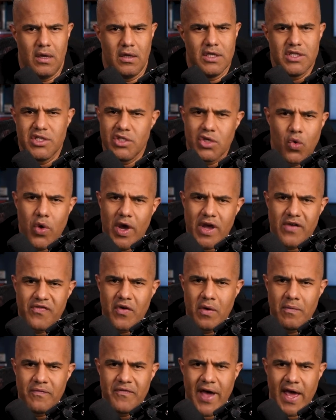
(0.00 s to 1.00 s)
This is a quick
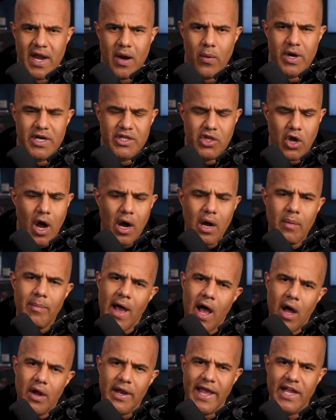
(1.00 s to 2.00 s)
Film Fan. I want to talk
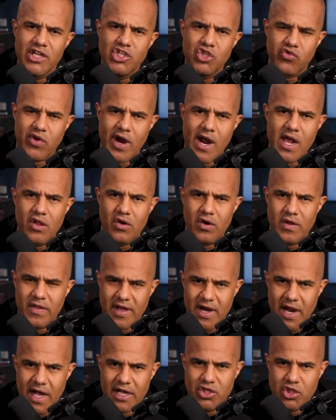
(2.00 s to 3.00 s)
about a trailer
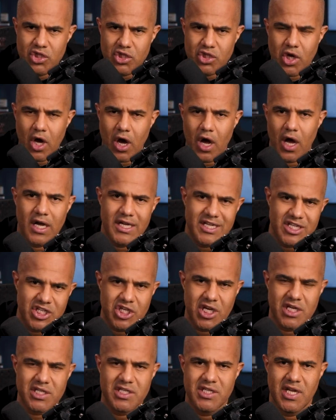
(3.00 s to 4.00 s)
that I saw
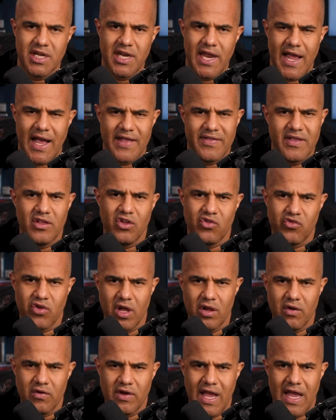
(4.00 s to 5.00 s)
just today. I think the
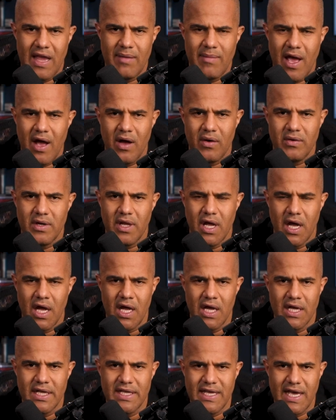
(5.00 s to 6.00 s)
trailer came out
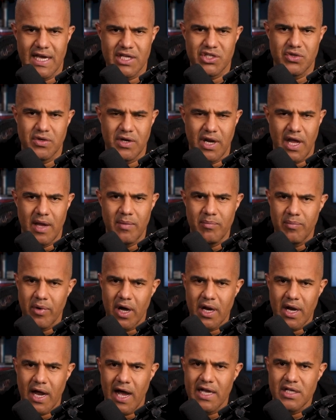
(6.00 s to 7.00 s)
yesterday,
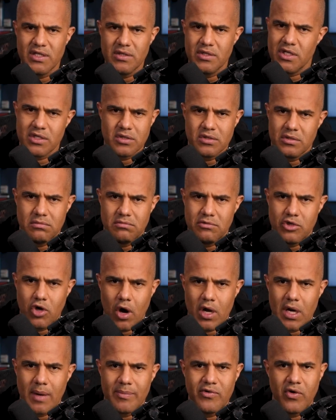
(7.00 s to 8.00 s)
but I just
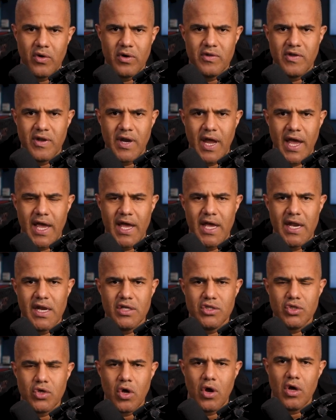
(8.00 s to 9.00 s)
caught up to it today, and it's